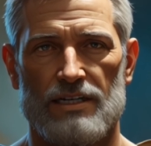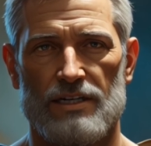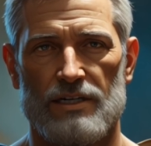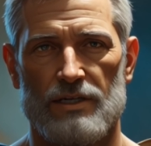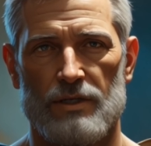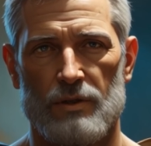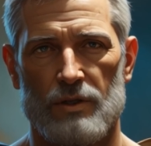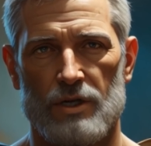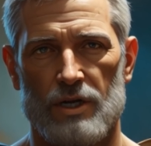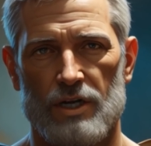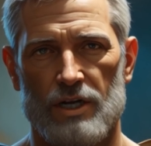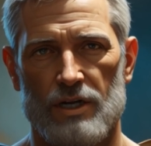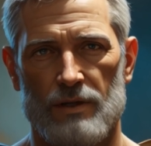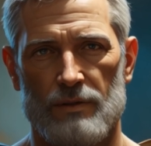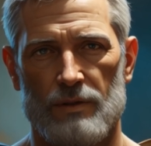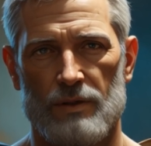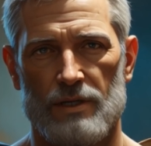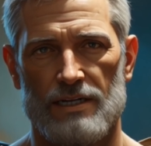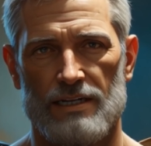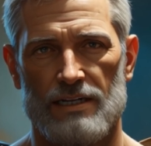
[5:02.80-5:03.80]
You are
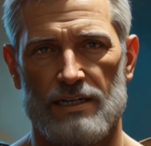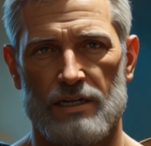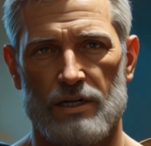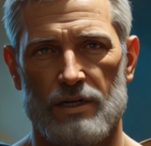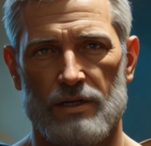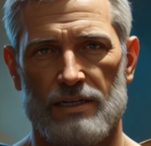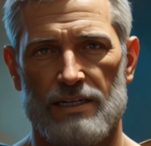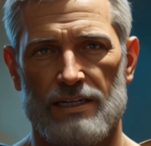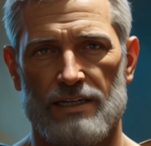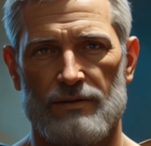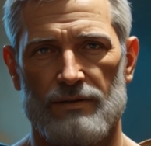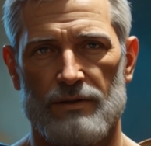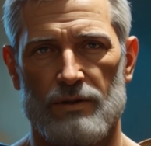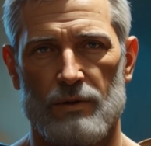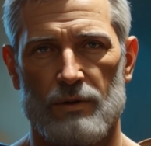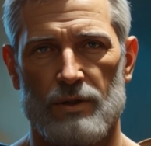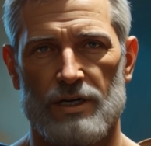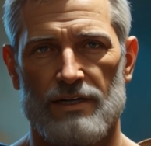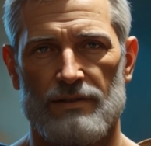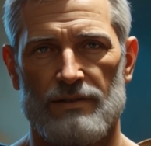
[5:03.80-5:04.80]
operating on a
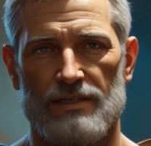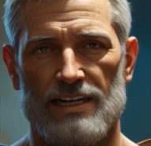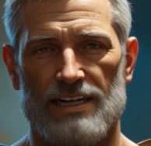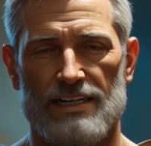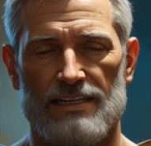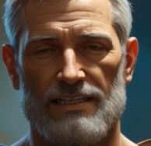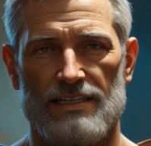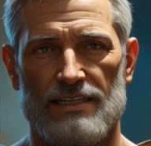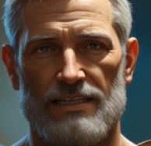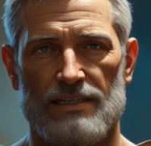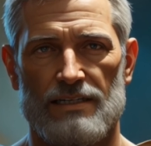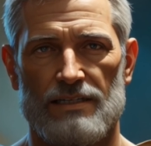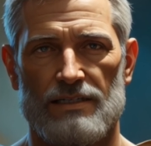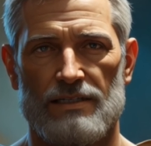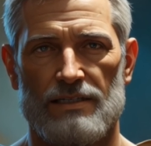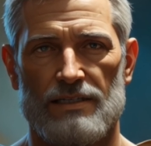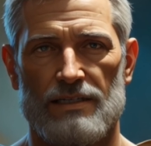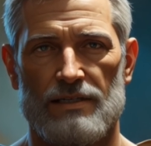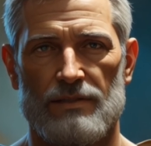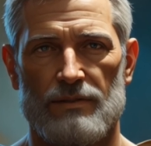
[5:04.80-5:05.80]
different wavelength.
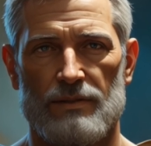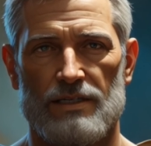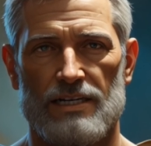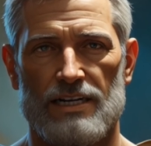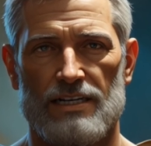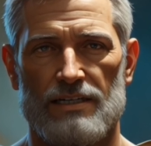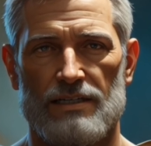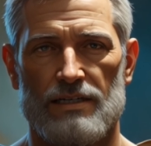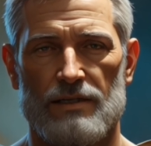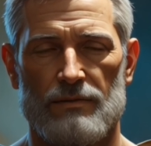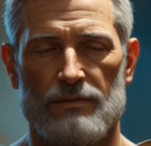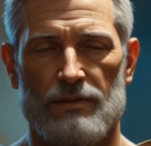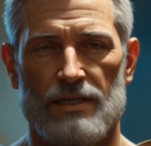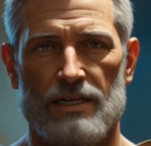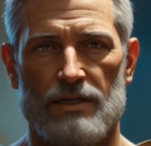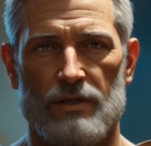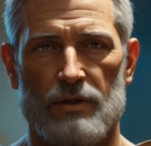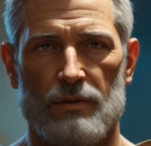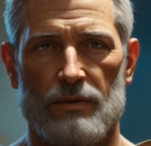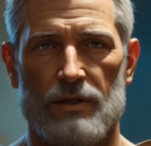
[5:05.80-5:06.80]
But that doesn't
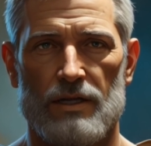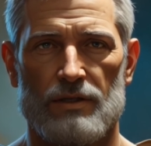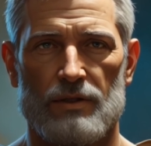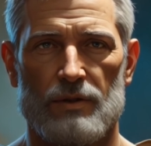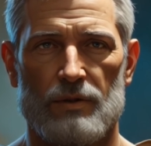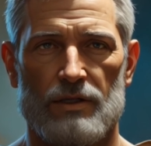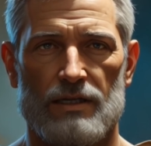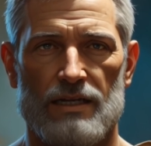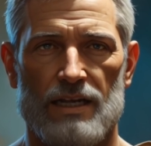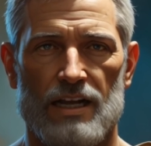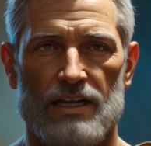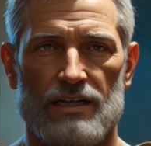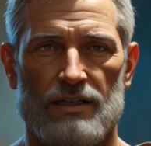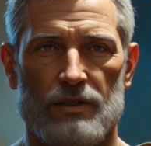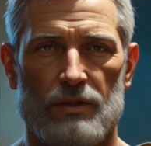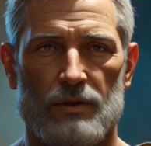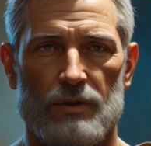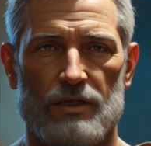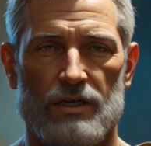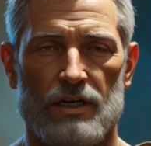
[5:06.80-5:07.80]
mean you must resign
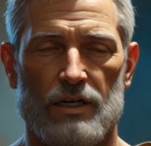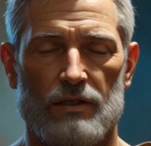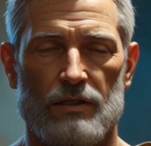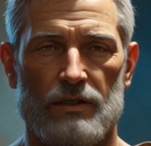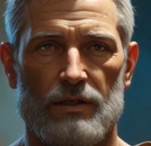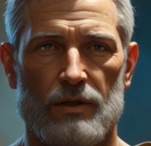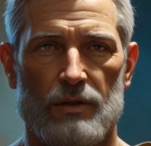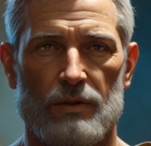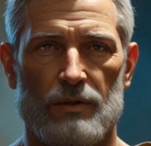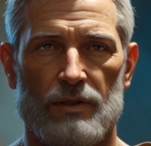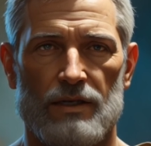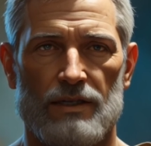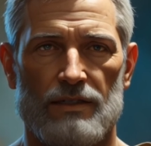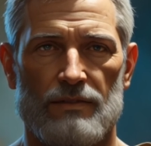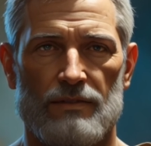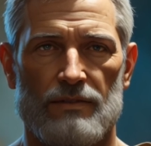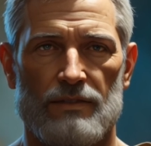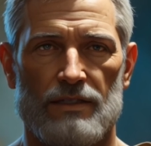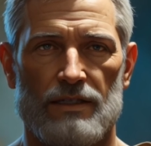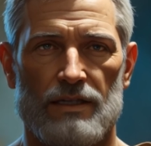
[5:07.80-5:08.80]
to solitude.
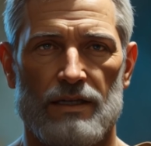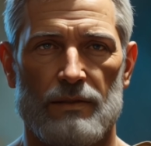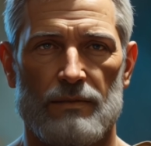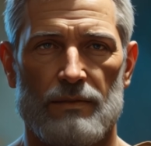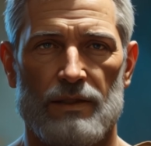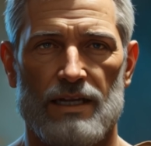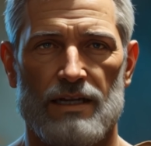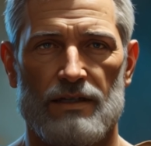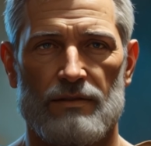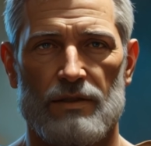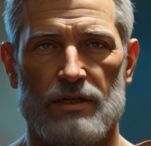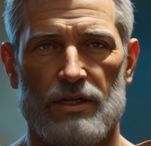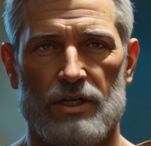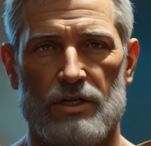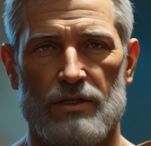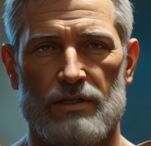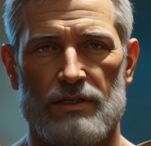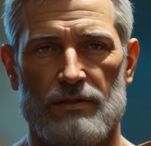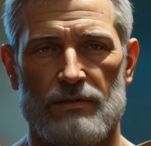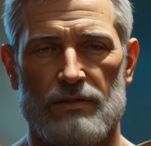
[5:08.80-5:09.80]
Many
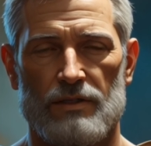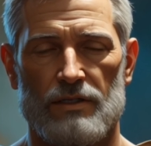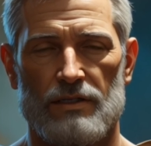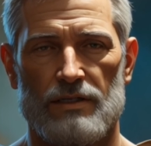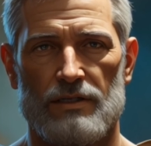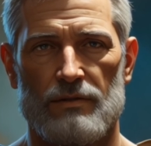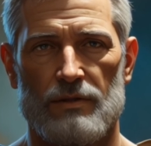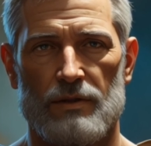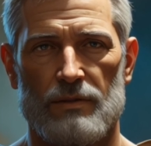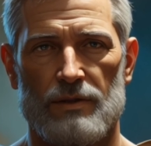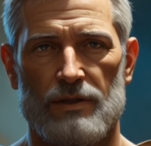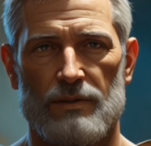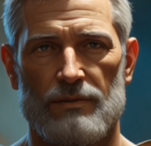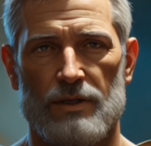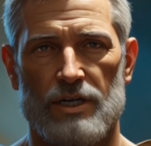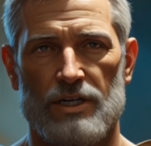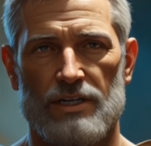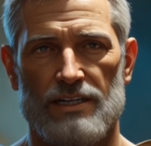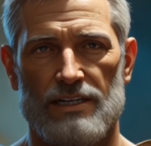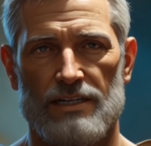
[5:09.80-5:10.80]
philosophers, from
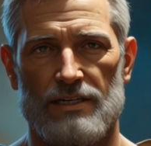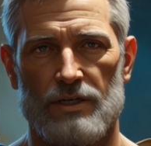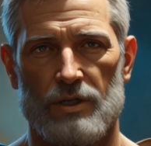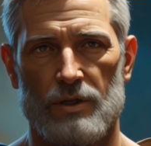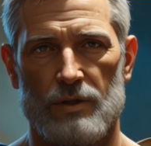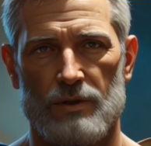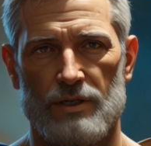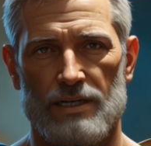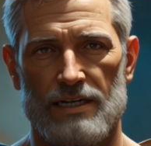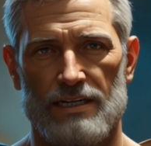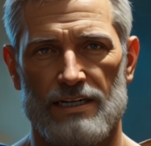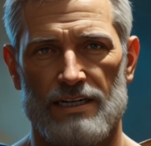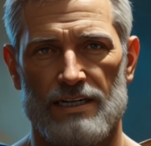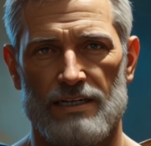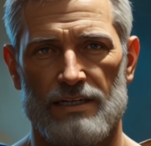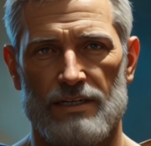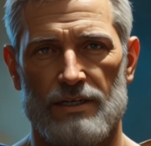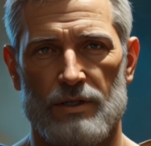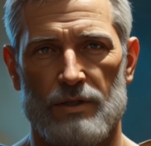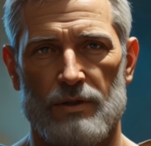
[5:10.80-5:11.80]
Marcus
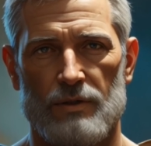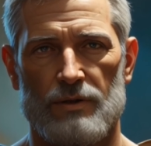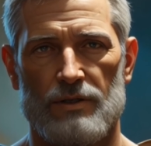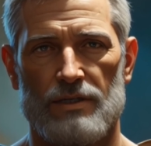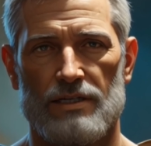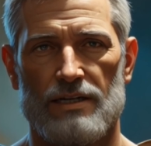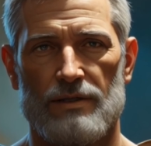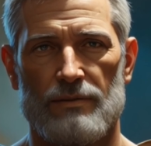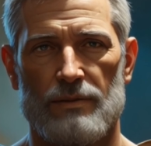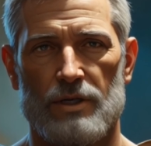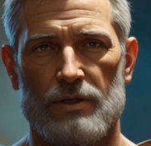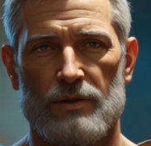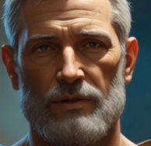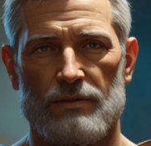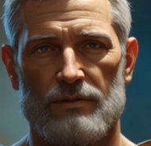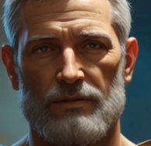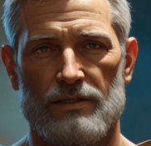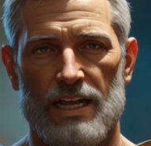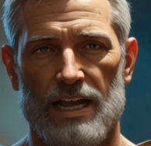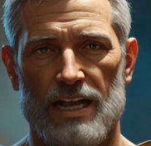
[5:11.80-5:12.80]
Aurelius to
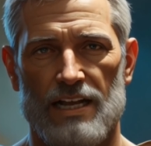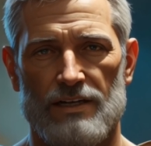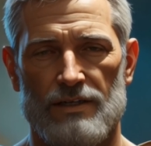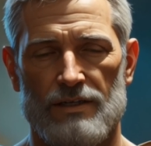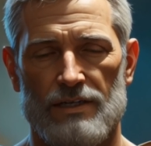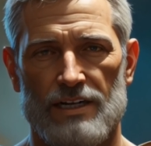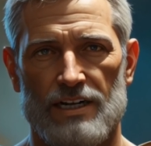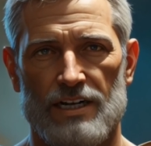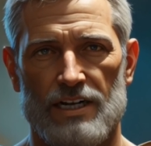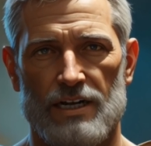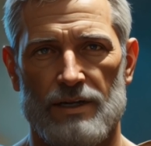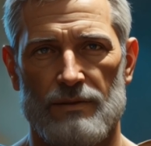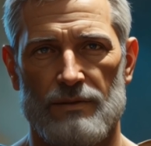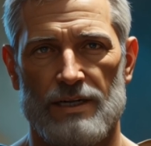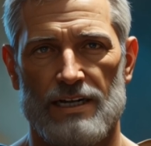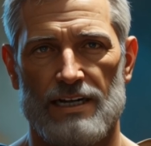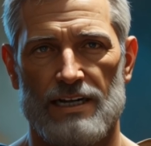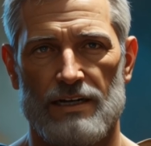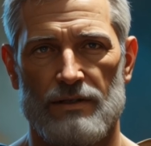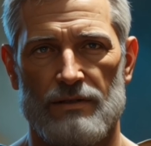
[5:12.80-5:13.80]
Simone Weil,
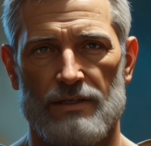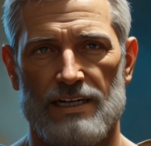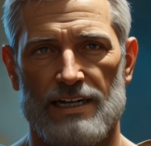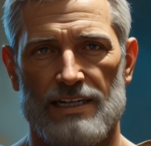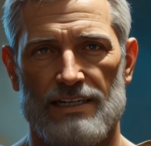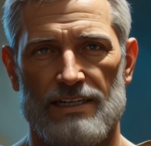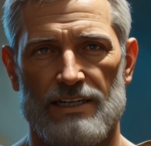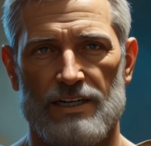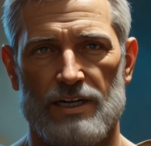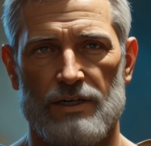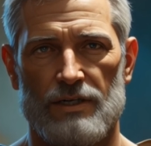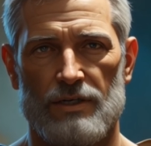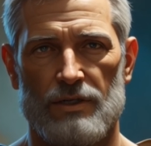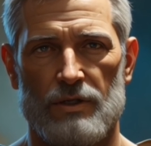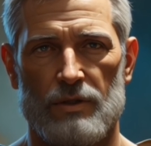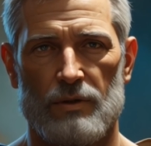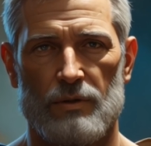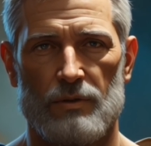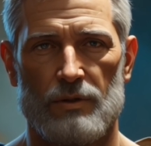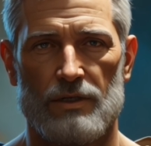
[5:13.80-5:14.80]
believed that
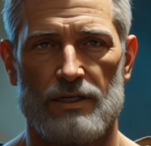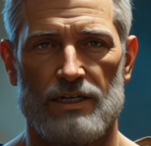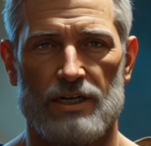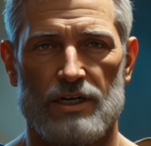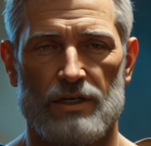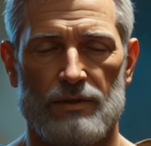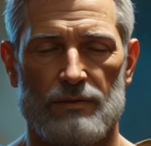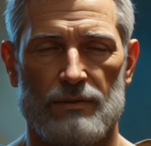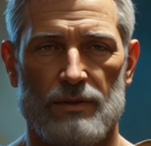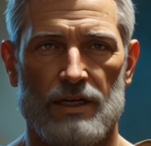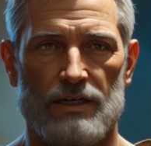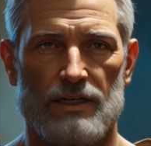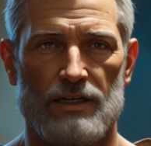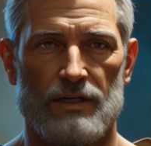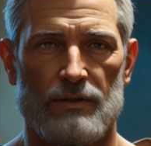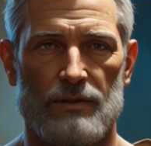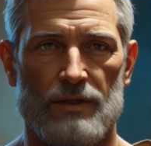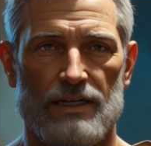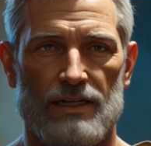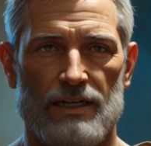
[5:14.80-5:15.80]
solitude was not a
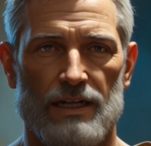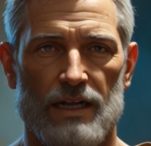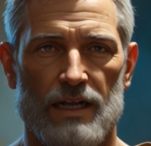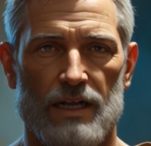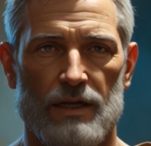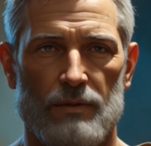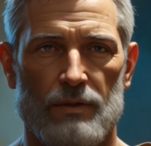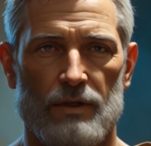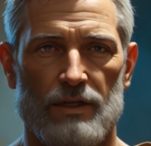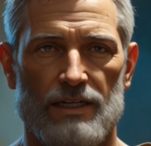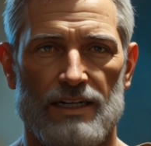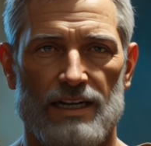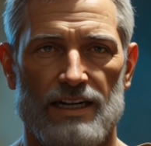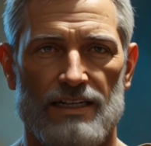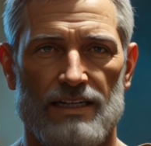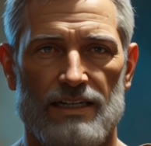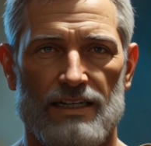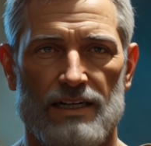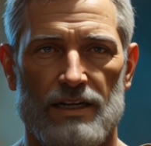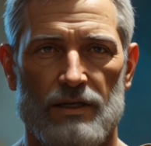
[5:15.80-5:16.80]
punishment, but a
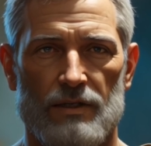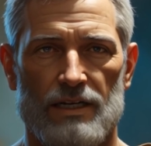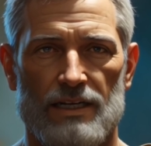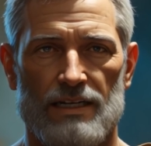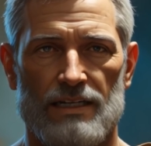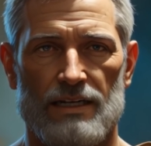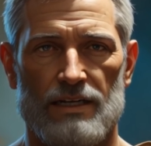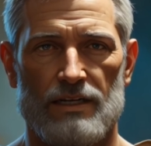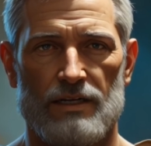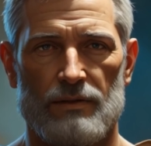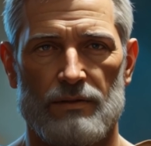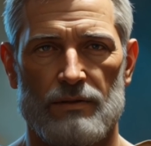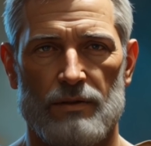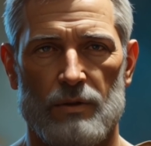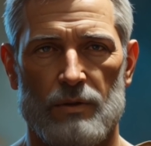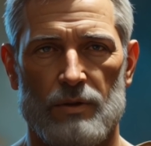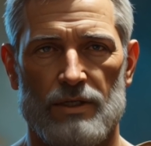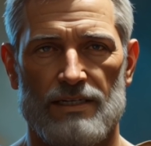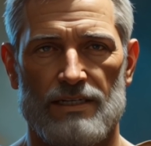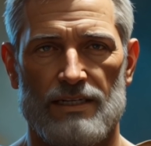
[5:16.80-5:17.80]
necessary condition for
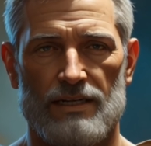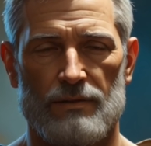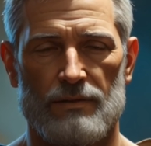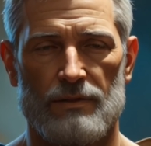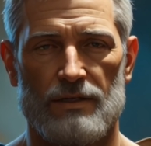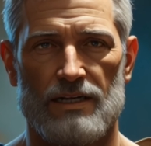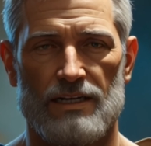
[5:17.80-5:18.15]
wisdom.